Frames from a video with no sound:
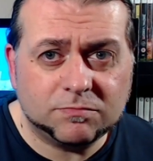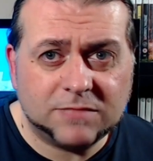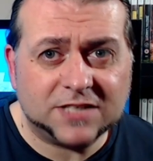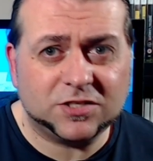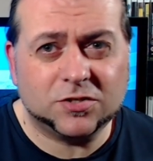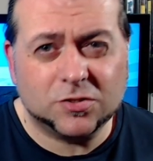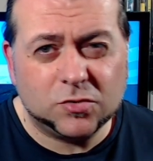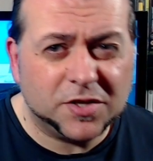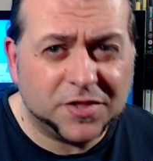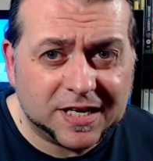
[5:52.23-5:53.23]
that
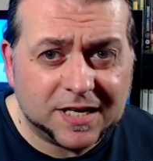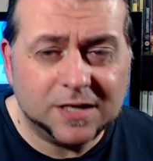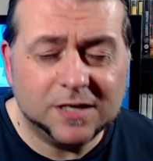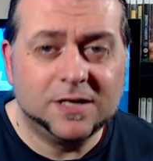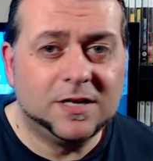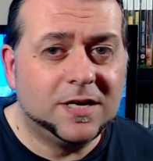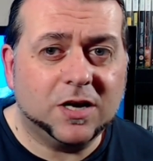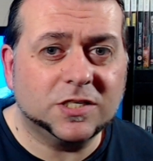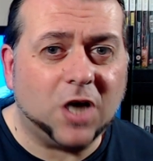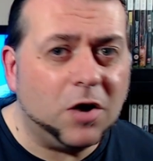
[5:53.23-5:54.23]
sort of thing?
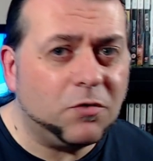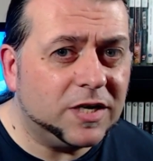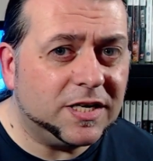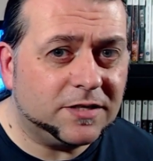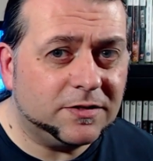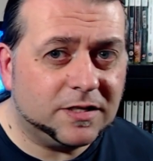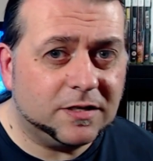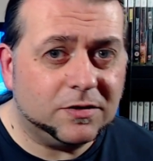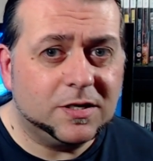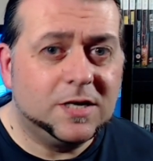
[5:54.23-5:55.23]
Because I really don't know.